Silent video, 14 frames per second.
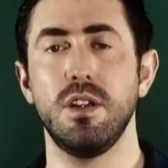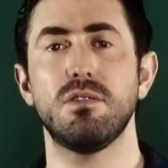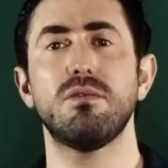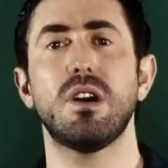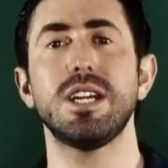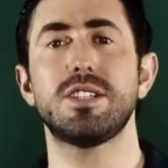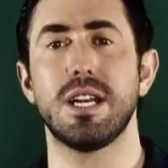
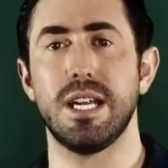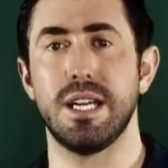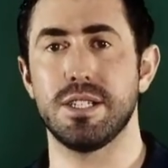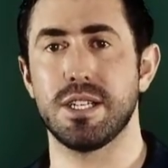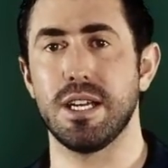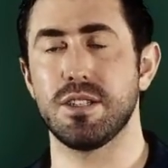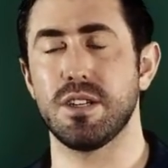Write a
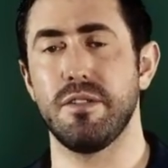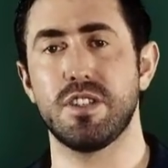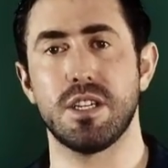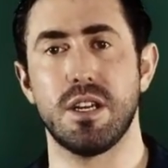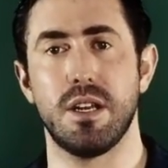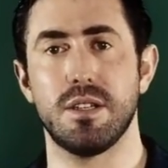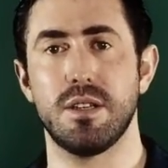list, as I've
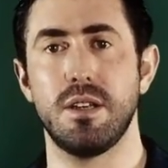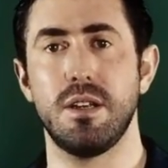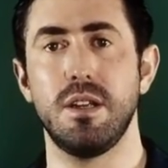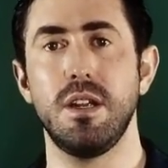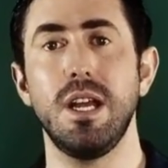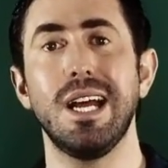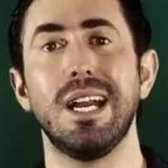said.
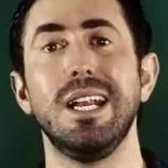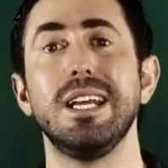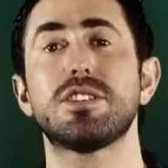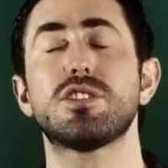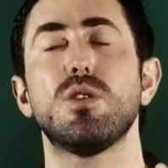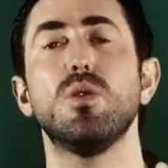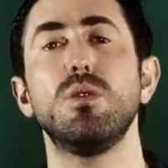
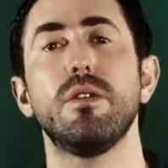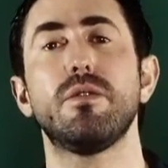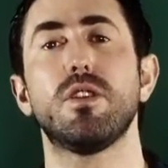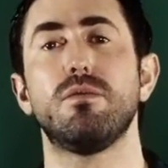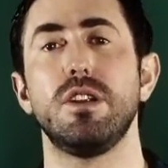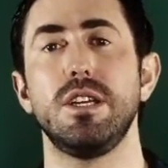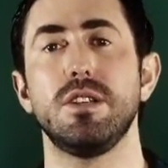List all of
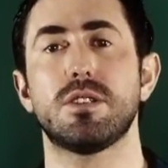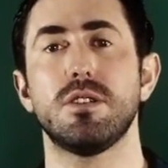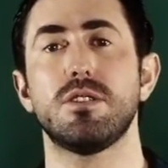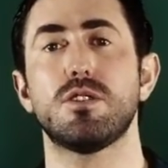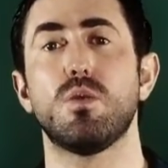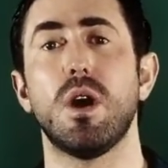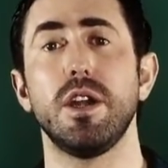the
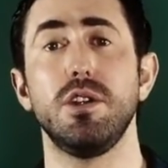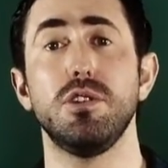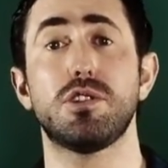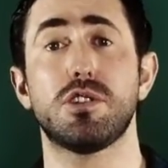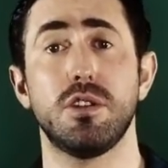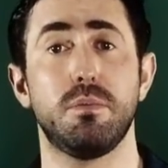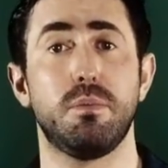reasons why you
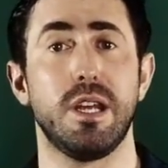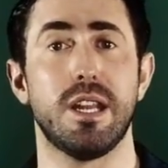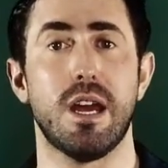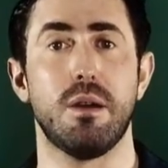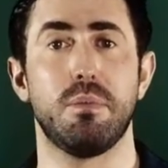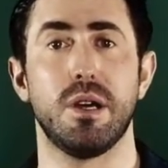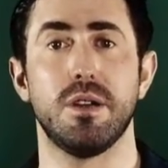should be
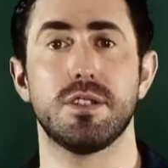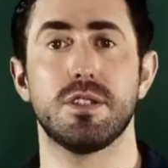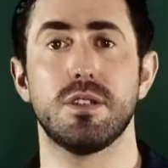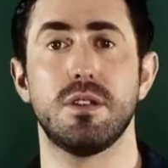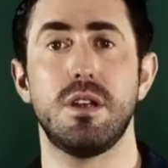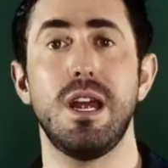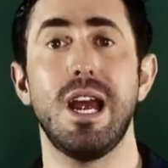that person
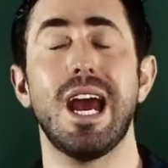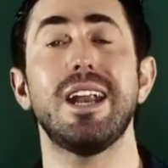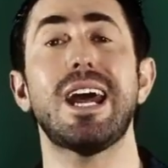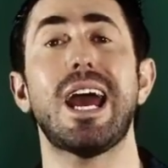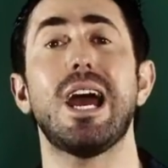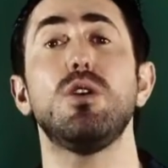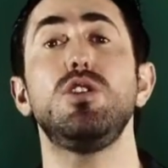and
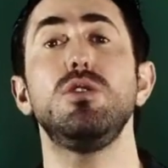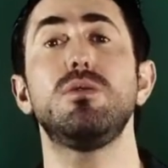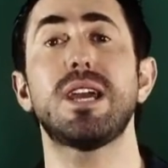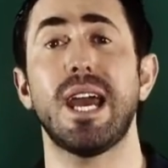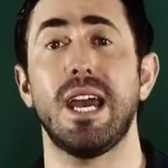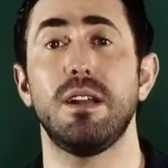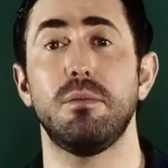how you
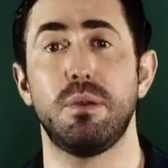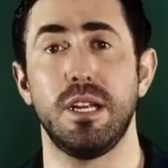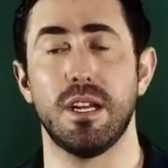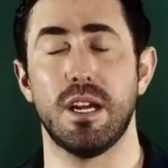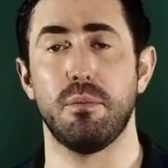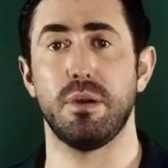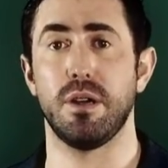can be
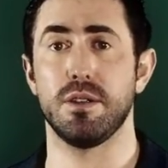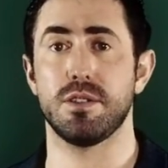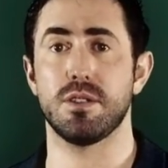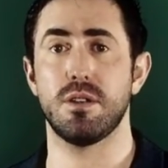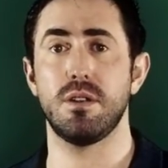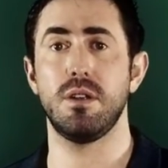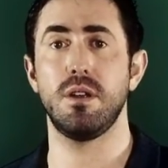that
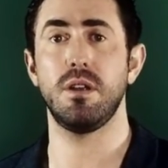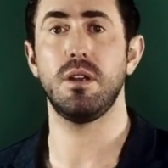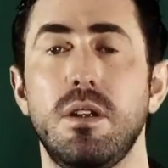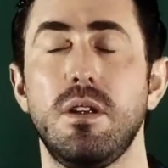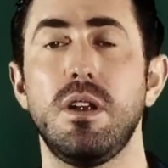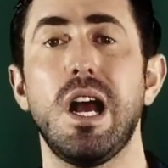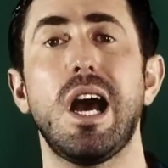person.
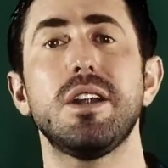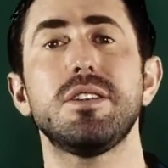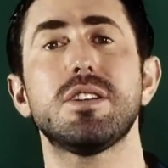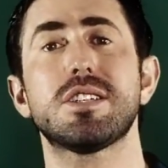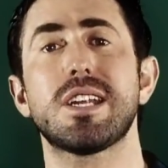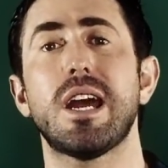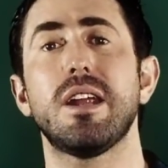
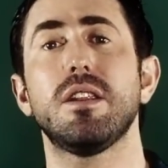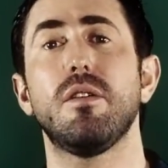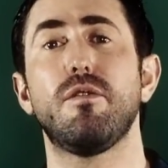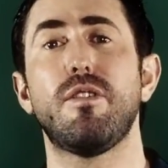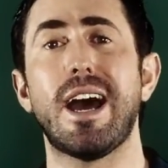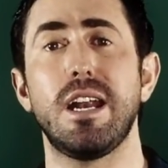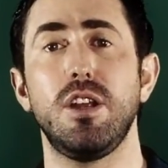Understand the
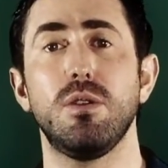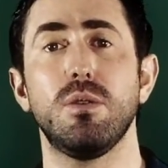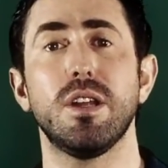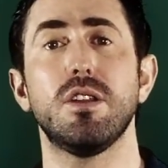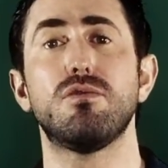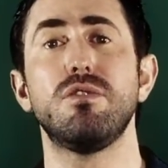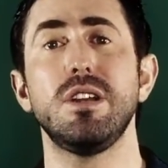value
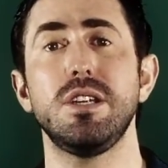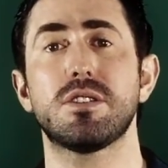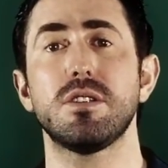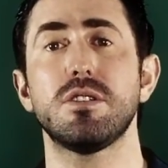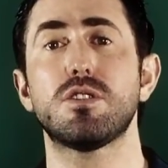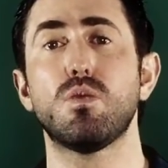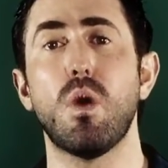and the
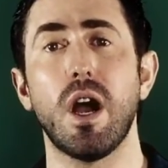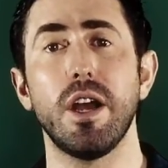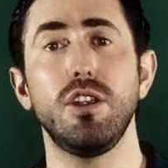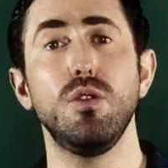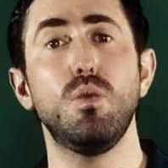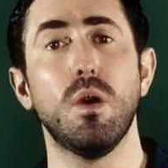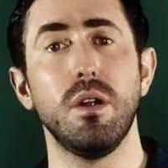reasons why
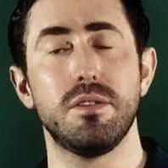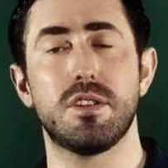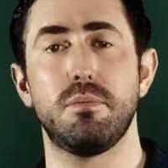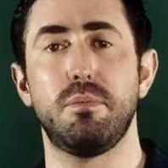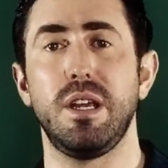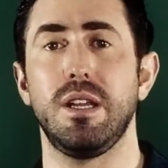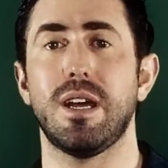you want to
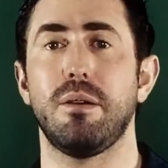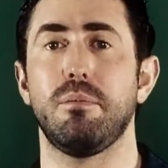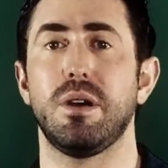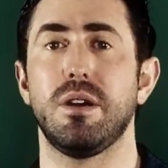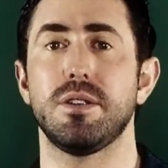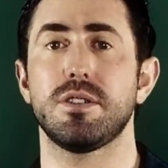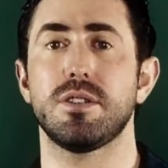be that
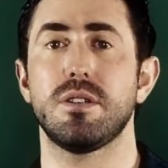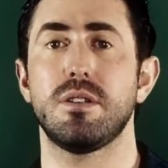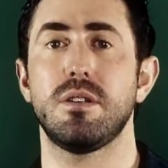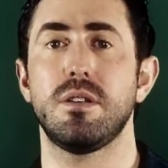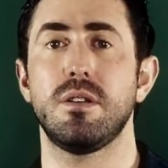person.